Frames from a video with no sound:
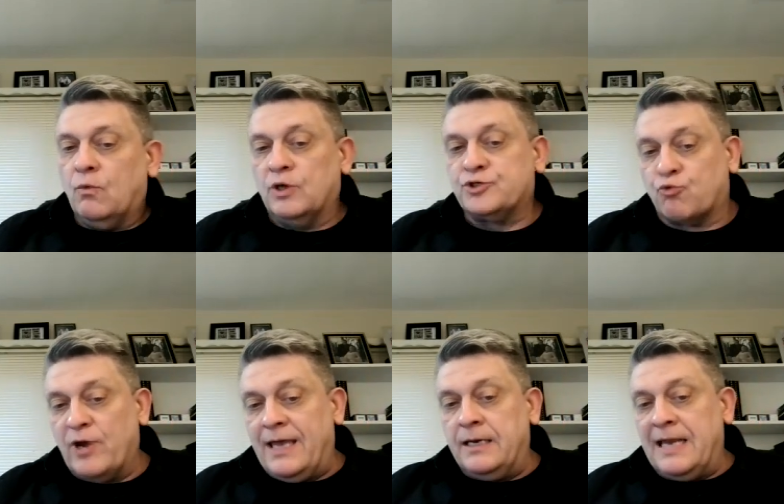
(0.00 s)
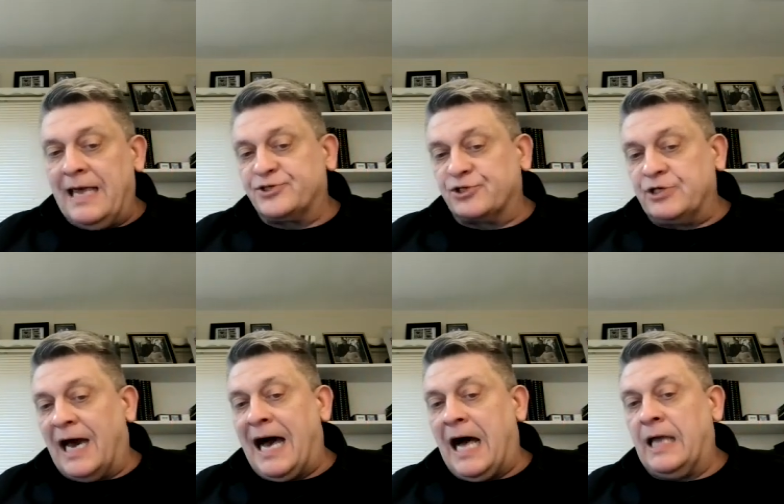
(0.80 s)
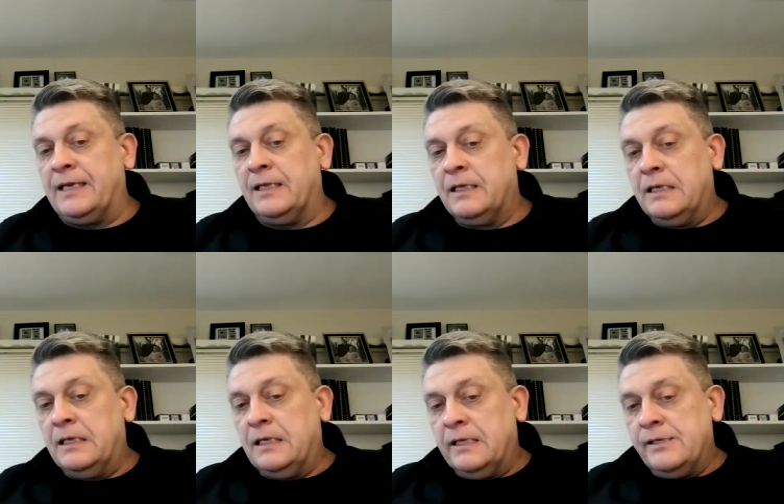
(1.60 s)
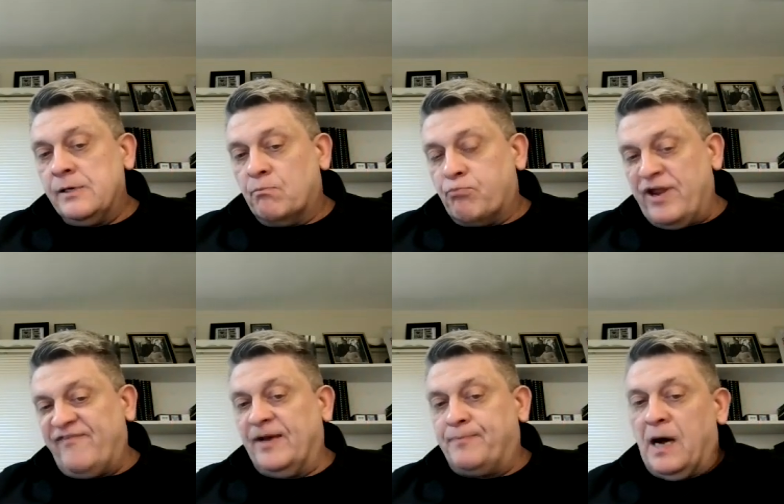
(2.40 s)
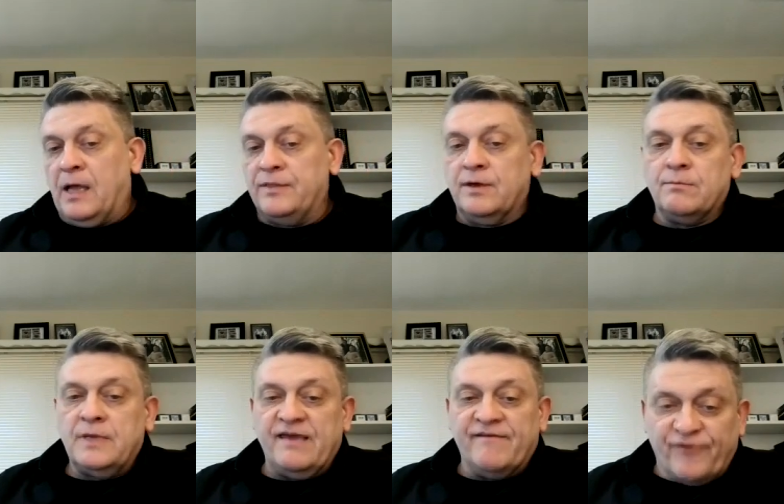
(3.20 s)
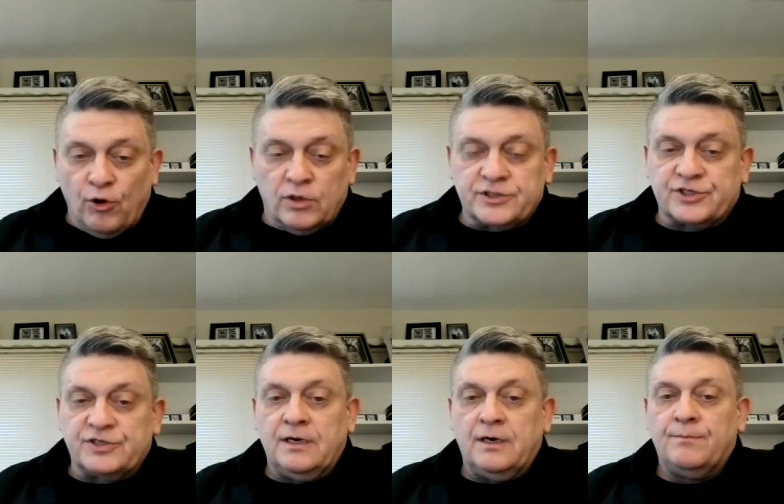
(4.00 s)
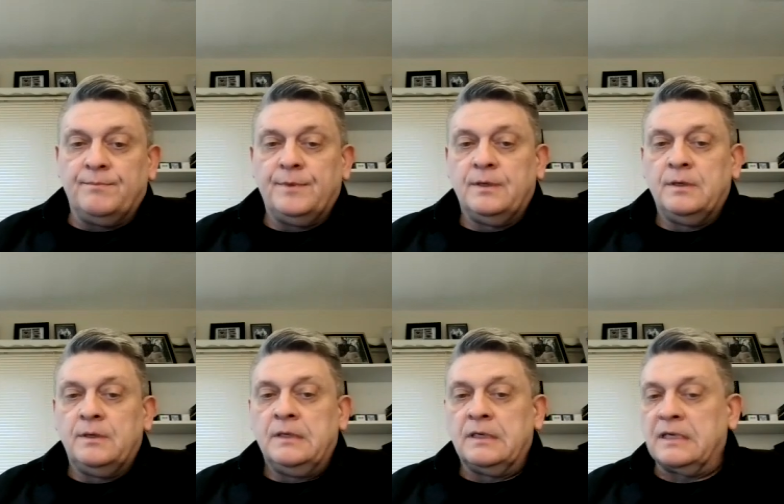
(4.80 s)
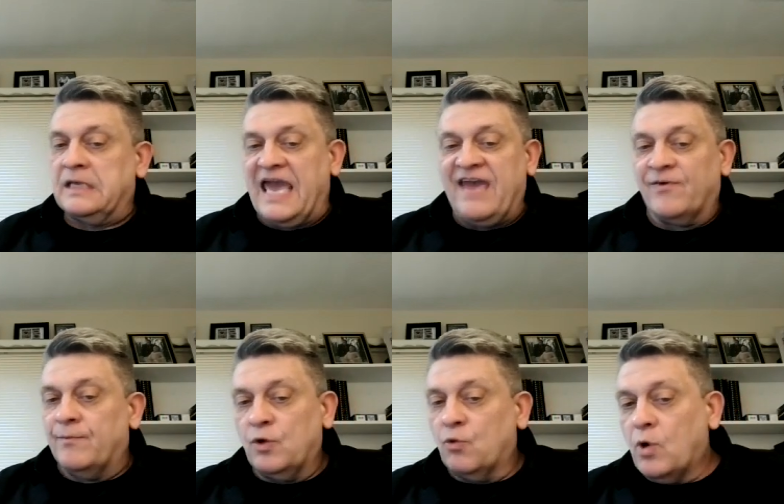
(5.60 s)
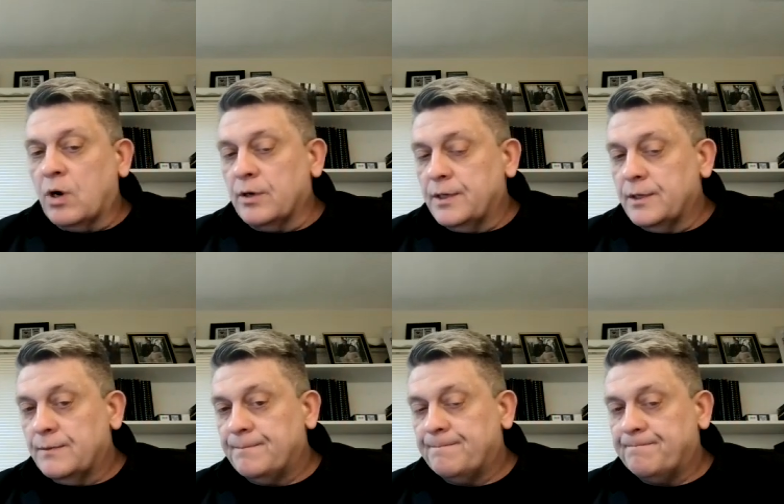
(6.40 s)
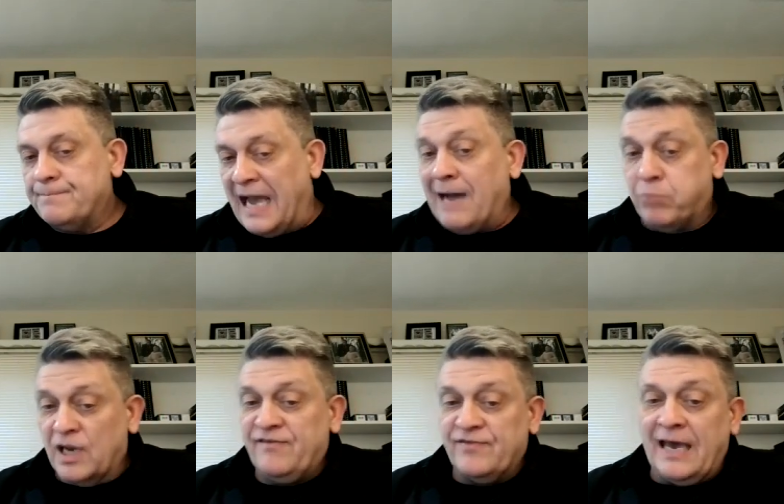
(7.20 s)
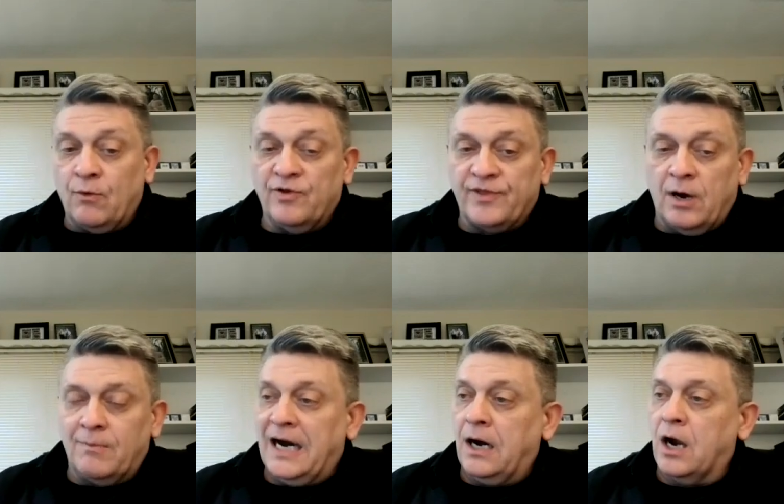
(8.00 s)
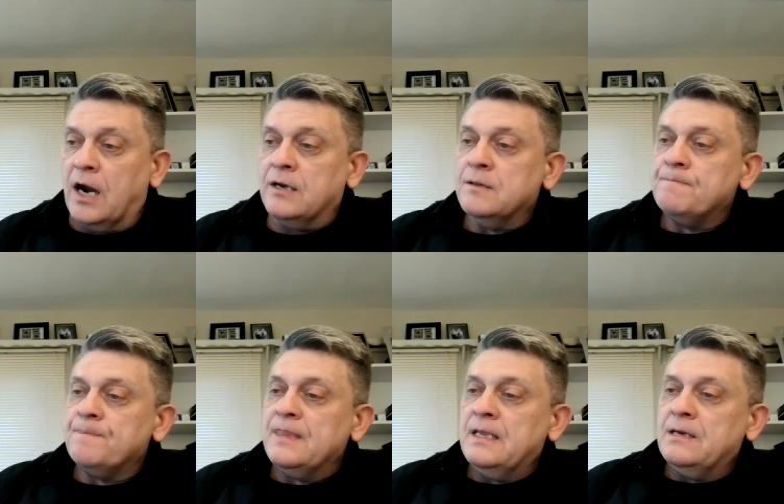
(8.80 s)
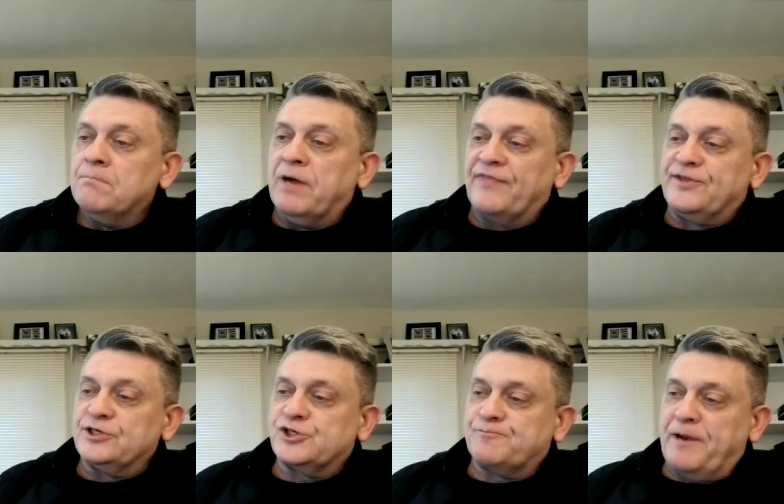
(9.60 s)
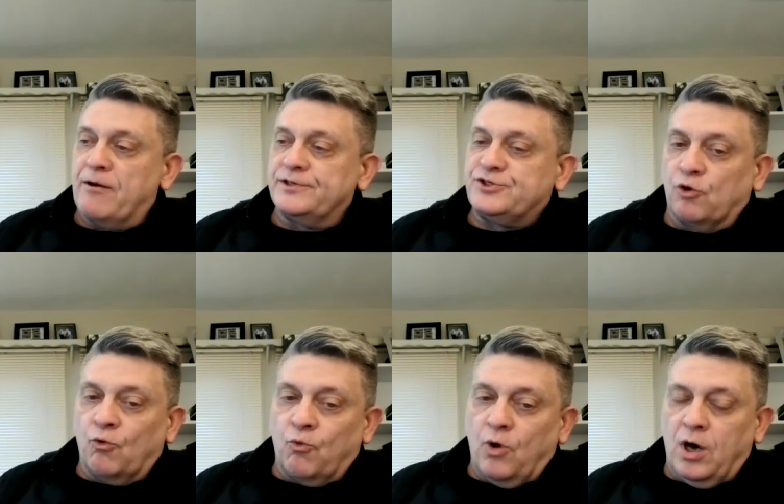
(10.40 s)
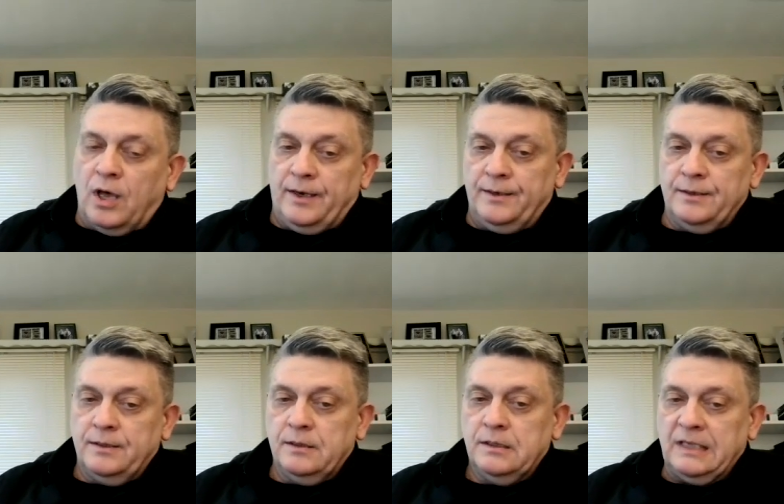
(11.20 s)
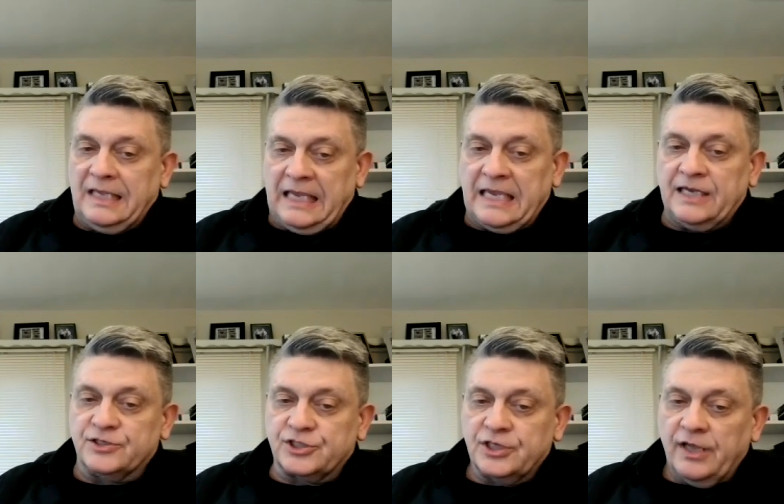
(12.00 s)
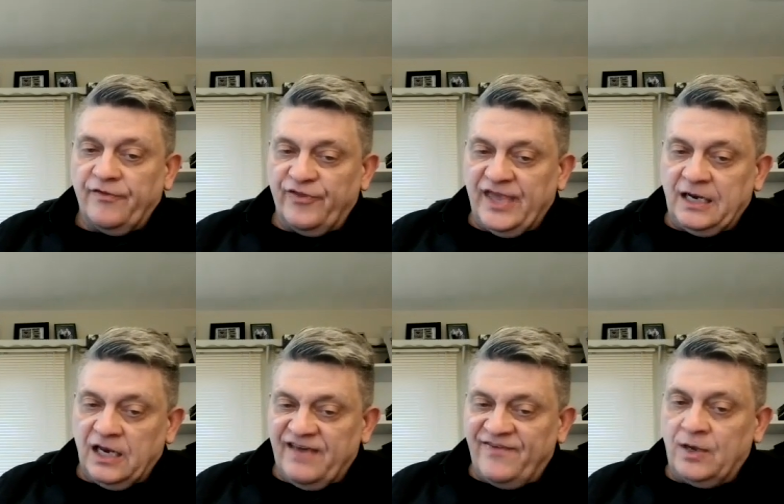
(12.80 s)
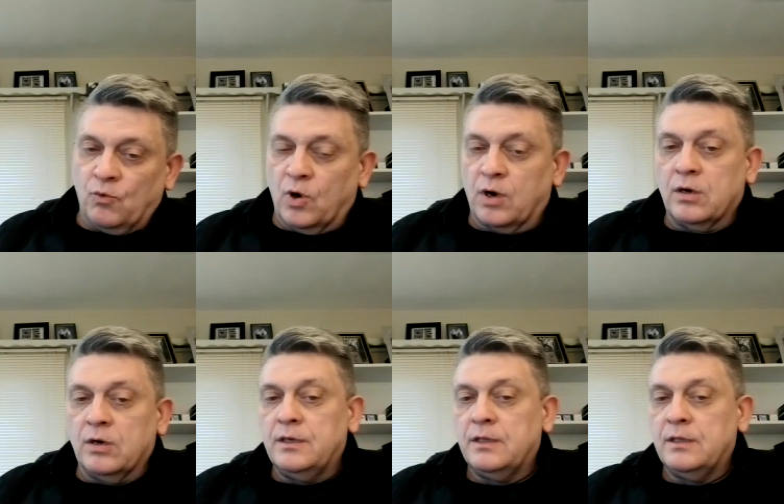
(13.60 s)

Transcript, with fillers: was written as God breathed upon them, influenced them, gave them the word. Now, I believe that with all my heart. But the spiritual one is the living word